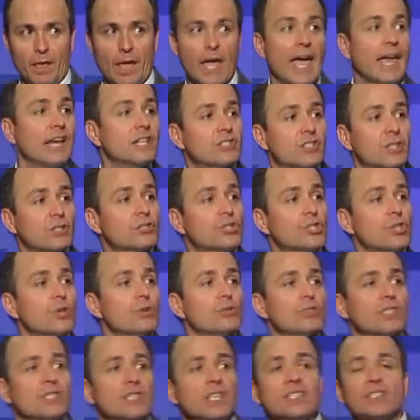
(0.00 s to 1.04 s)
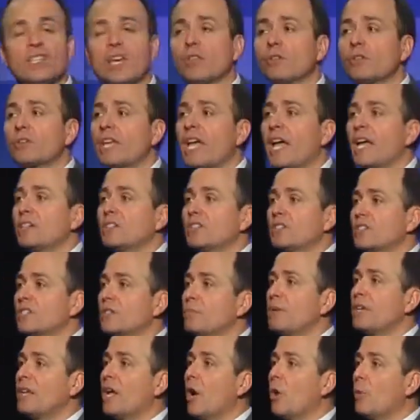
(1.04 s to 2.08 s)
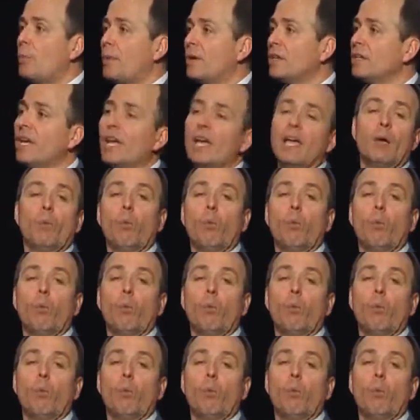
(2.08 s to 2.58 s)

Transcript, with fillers: And as they're choosing these other cases to be opened,